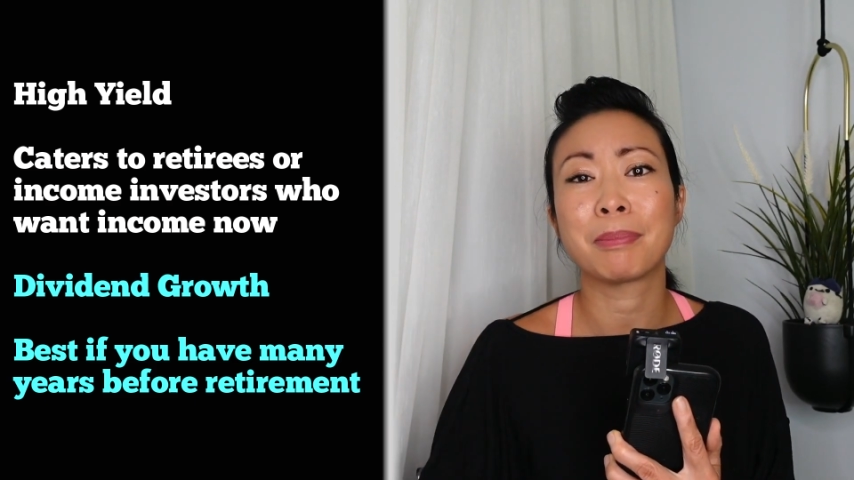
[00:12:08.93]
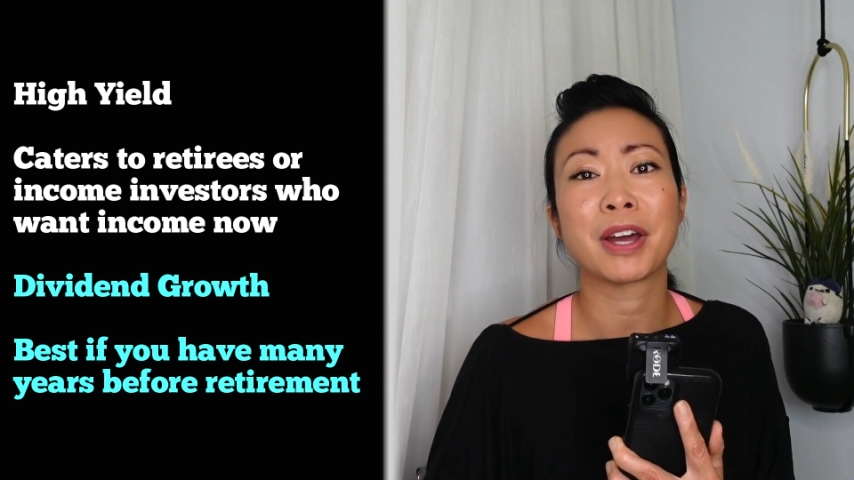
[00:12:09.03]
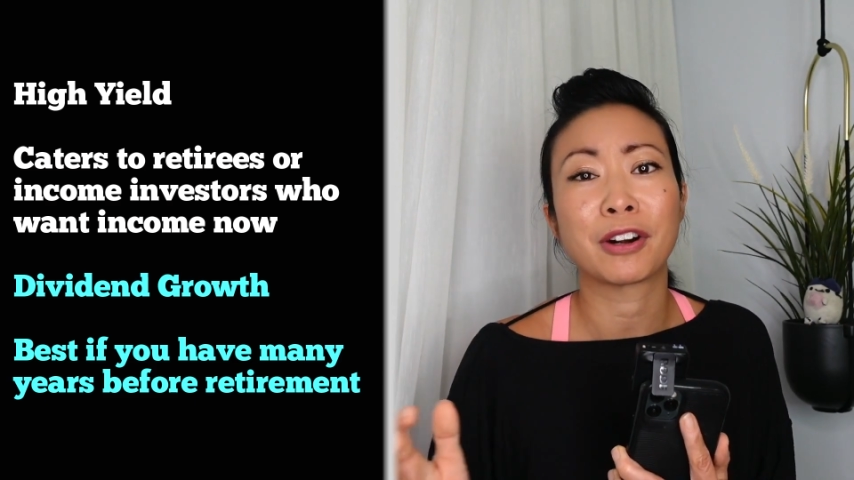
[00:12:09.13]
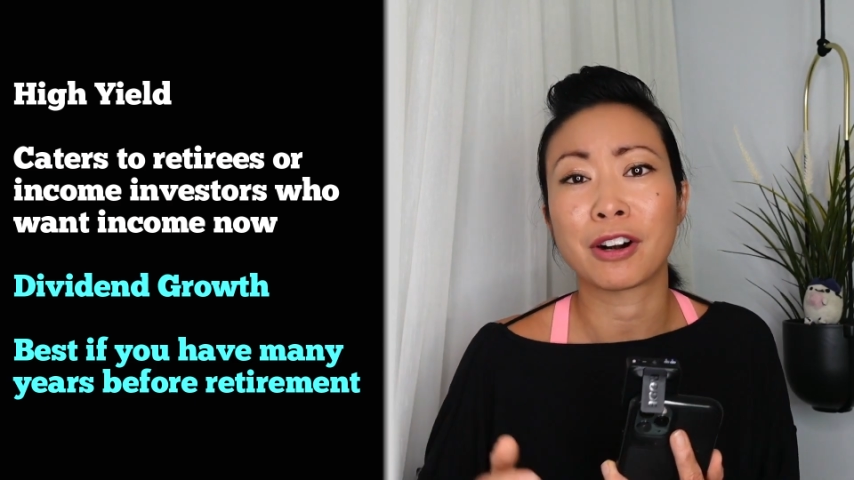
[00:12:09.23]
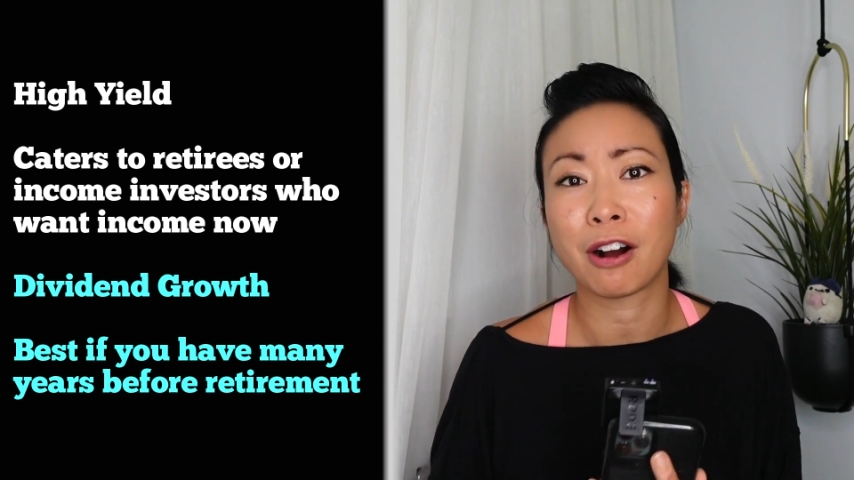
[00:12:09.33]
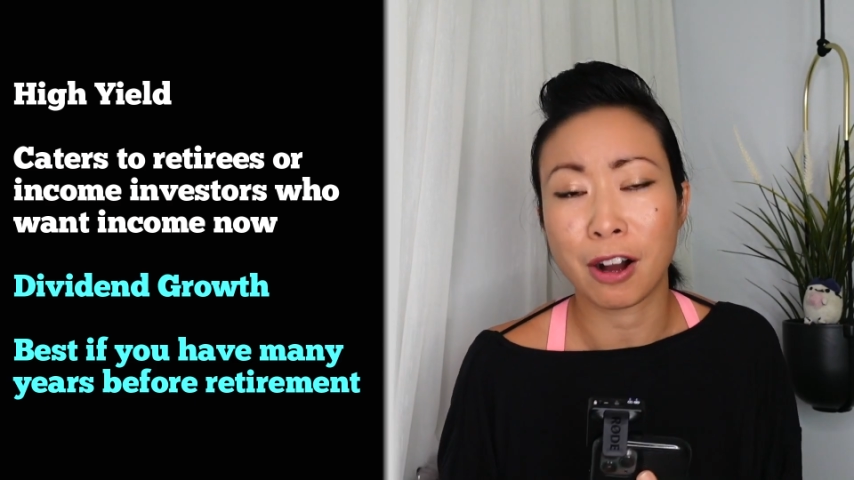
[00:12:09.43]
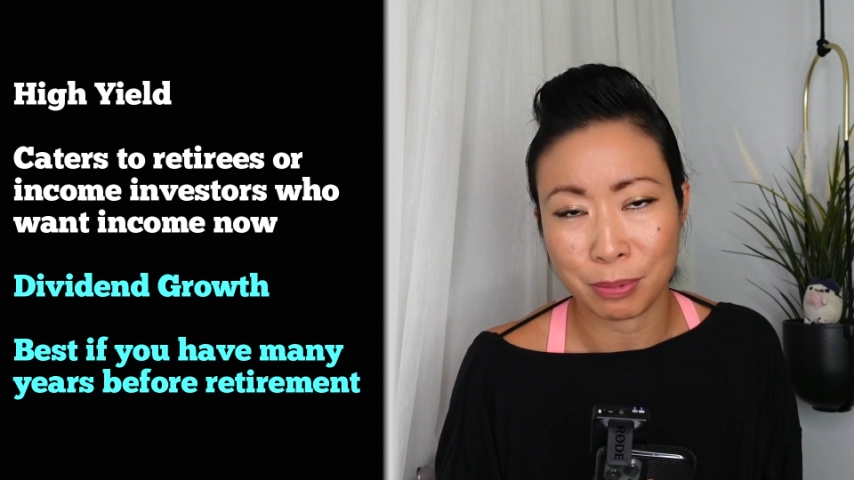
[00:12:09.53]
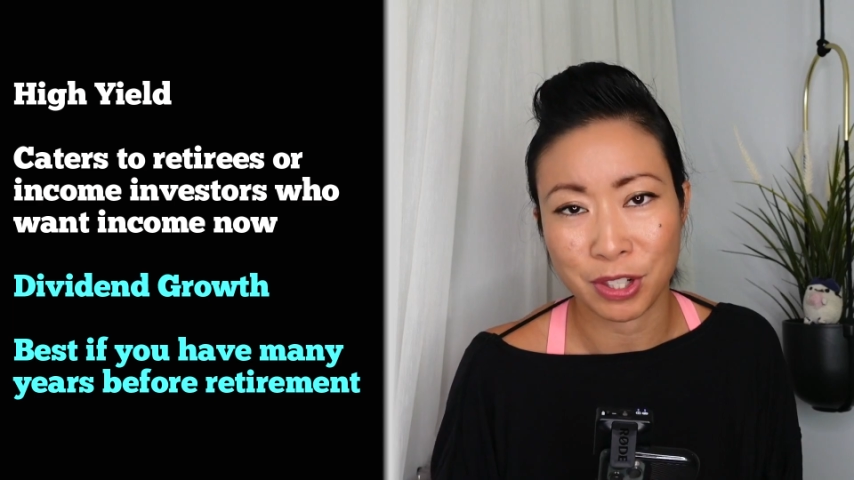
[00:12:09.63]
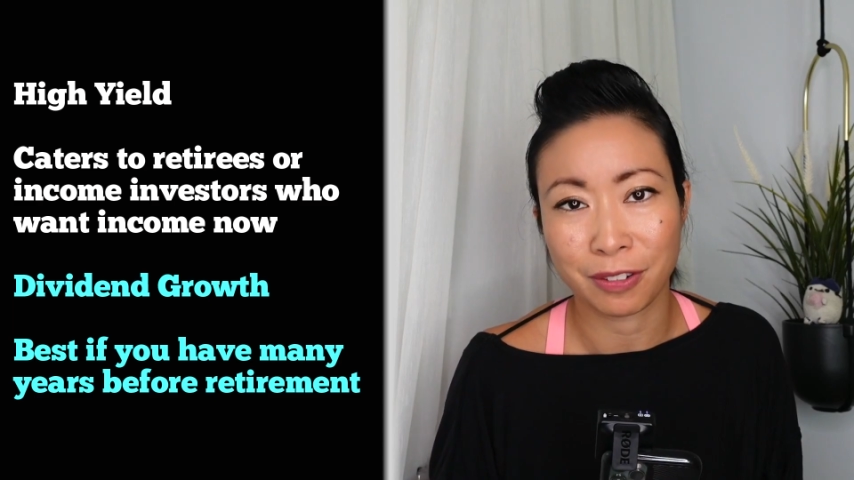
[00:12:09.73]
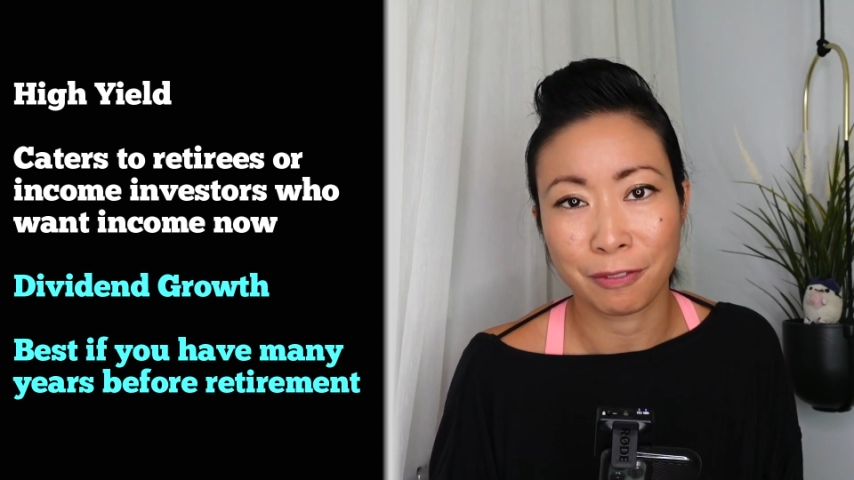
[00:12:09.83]
better
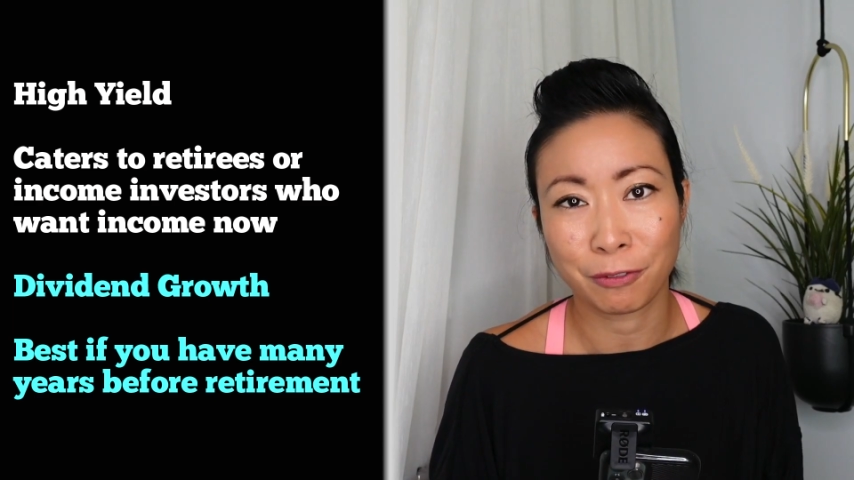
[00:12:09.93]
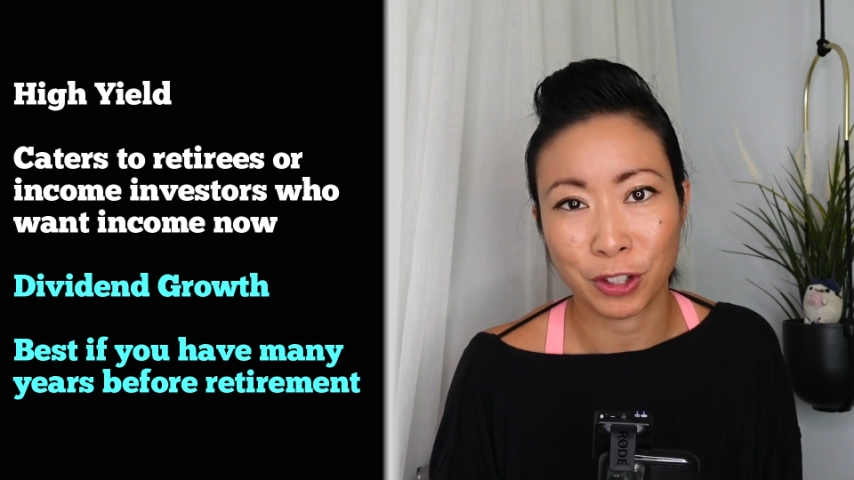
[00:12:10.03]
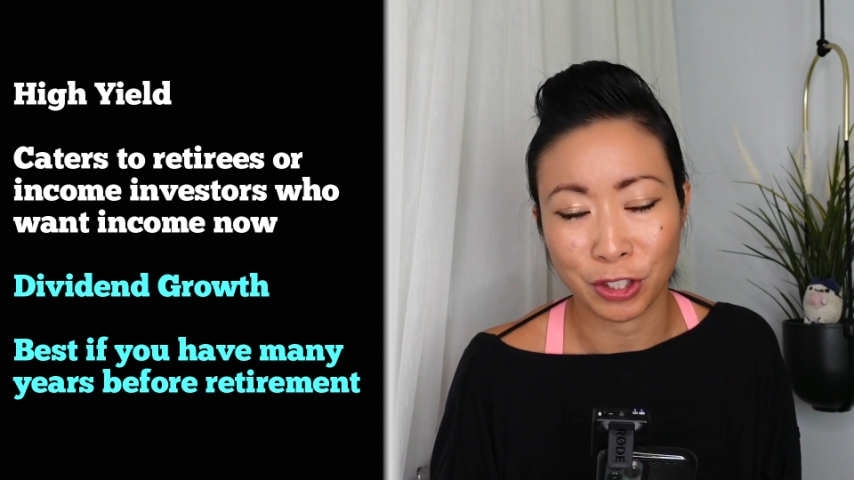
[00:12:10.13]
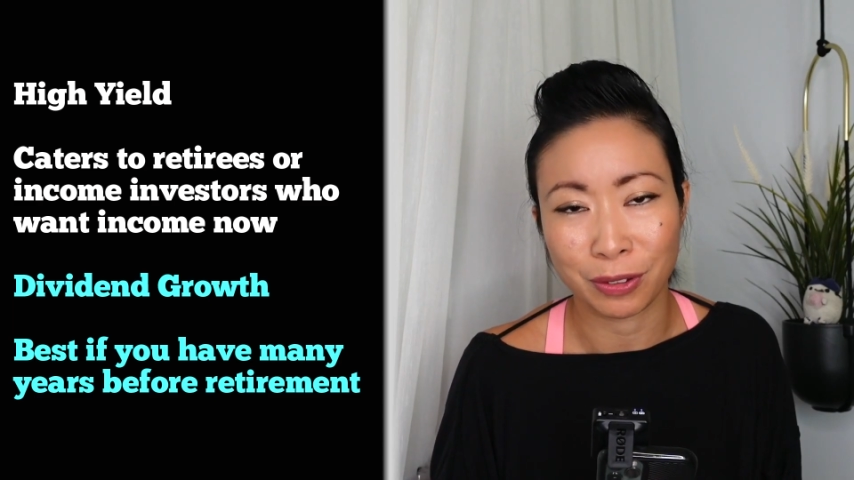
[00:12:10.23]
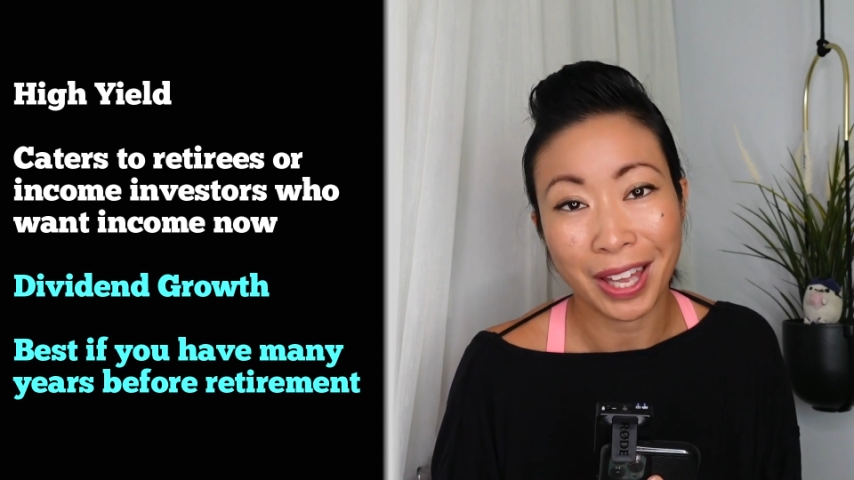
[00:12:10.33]
option for you.